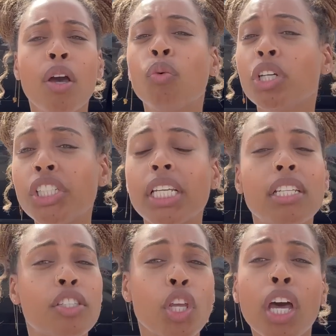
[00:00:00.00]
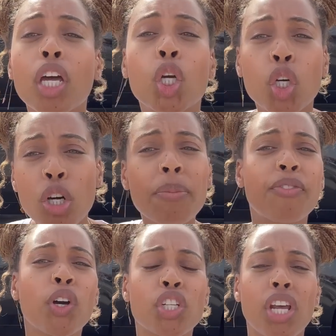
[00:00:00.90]
which is the coupe
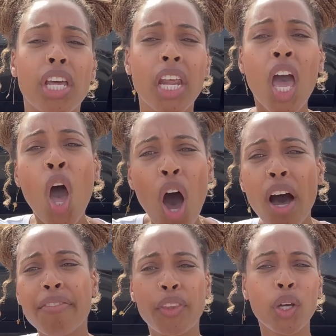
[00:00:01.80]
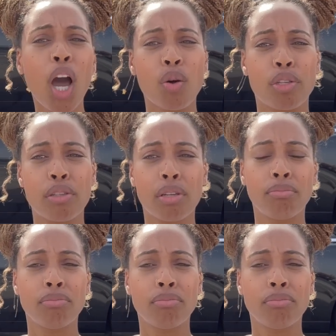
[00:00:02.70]
version of the Ghost.